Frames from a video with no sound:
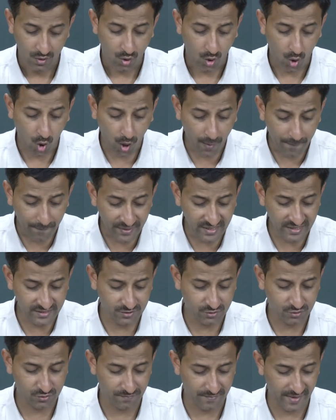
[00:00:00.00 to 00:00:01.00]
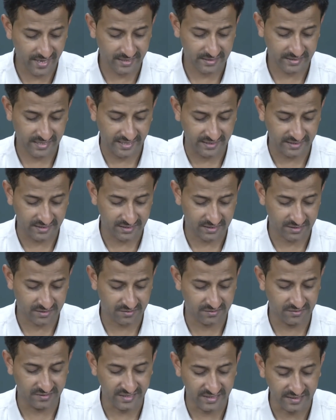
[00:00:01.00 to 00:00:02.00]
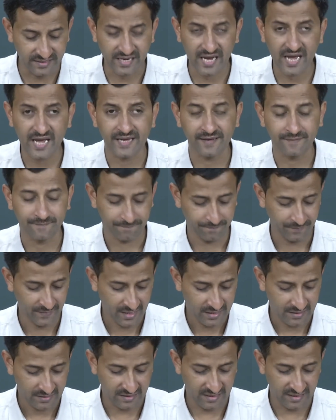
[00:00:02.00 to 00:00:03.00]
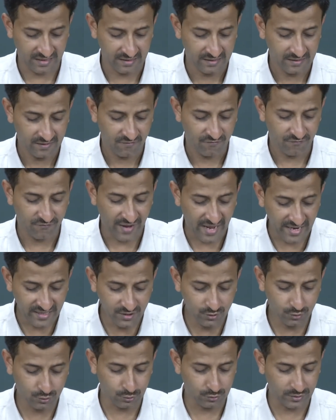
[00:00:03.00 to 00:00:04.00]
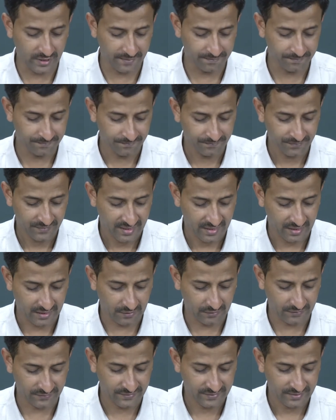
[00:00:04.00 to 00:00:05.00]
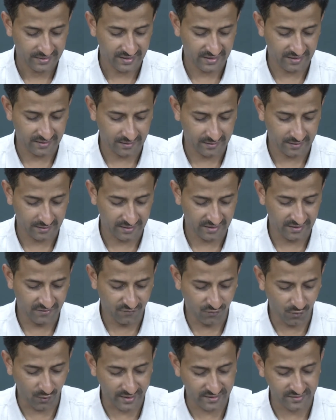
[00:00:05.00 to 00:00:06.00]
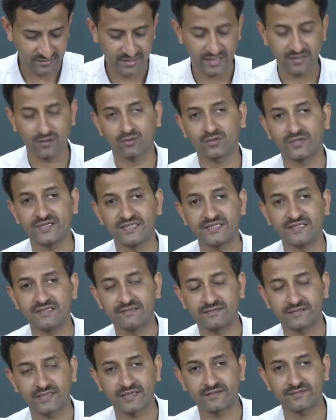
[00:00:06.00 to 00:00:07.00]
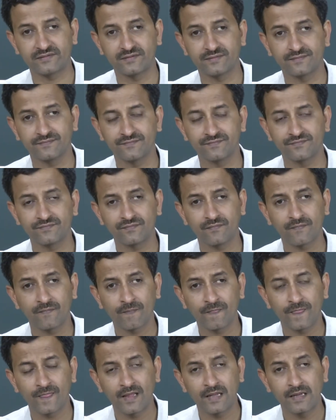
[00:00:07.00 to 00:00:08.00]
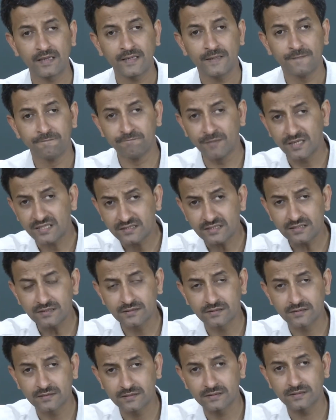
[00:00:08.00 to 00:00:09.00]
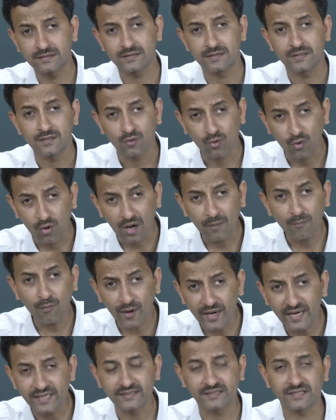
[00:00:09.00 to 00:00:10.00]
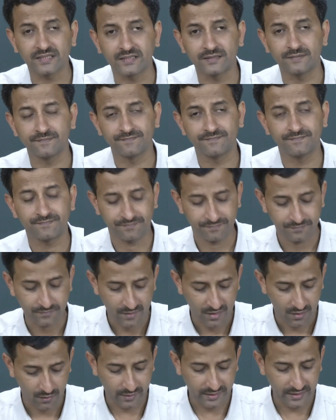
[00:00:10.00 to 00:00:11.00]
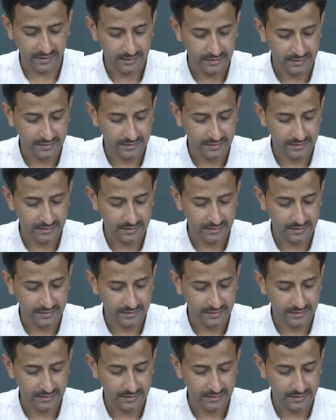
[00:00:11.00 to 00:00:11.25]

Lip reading: operates to make scientists deny the value to them of influence and authority in science. Merton's collaborator, okay,